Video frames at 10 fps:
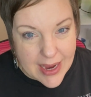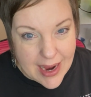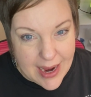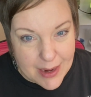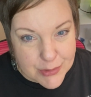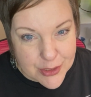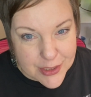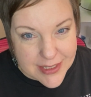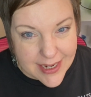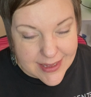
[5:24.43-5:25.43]
I'm so
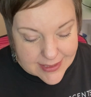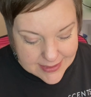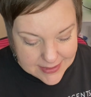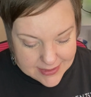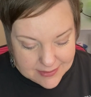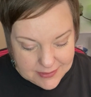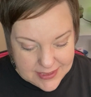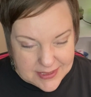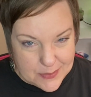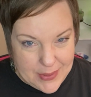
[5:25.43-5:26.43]
excited this
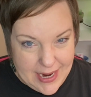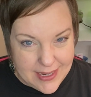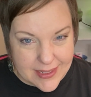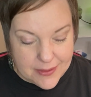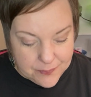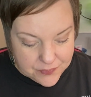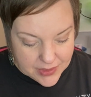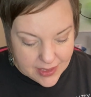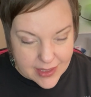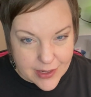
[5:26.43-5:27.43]
is back.
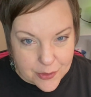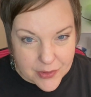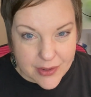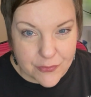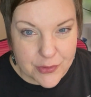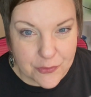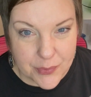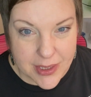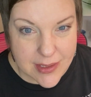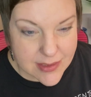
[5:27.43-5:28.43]
And I know that a few of my
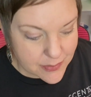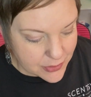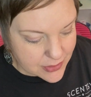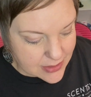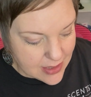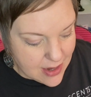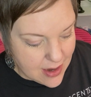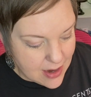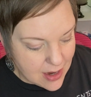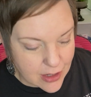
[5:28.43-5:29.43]
customers
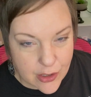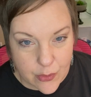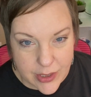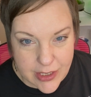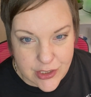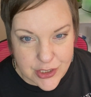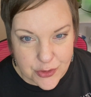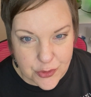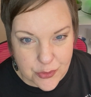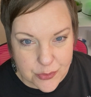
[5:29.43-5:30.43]
are going
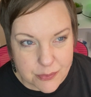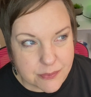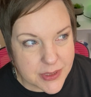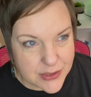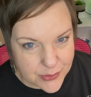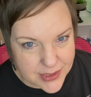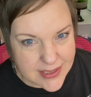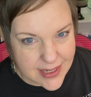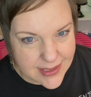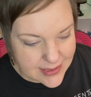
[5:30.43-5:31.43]
to be so
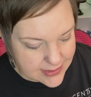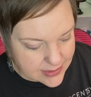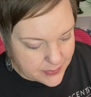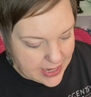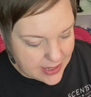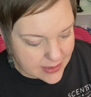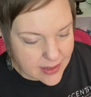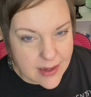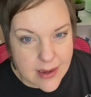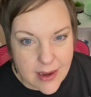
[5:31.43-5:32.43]
excited this is back.
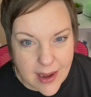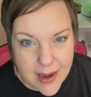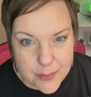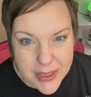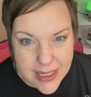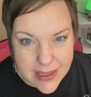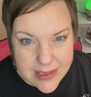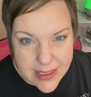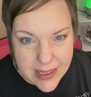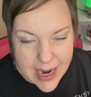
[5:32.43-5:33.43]

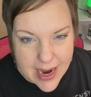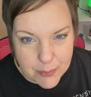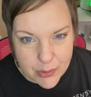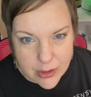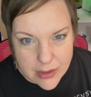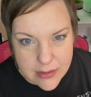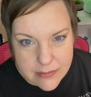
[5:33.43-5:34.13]
Appealing Apple.